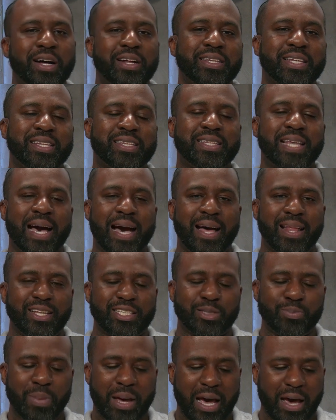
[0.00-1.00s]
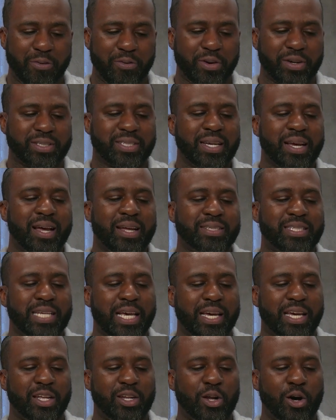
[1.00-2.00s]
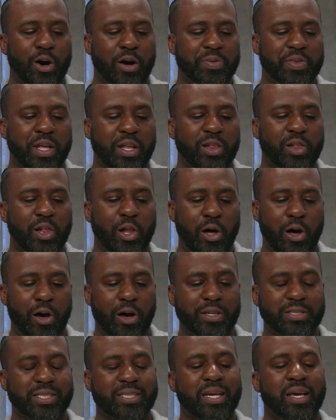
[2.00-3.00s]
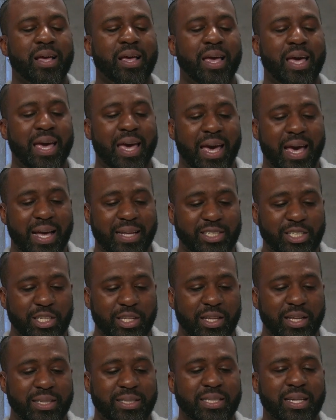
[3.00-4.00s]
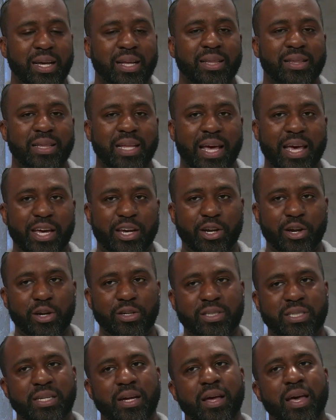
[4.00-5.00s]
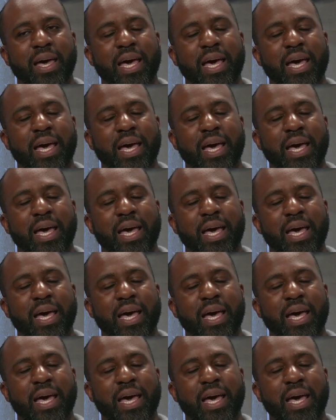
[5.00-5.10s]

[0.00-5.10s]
The Dallas Mavericks taking on the Los Angeles Lakers.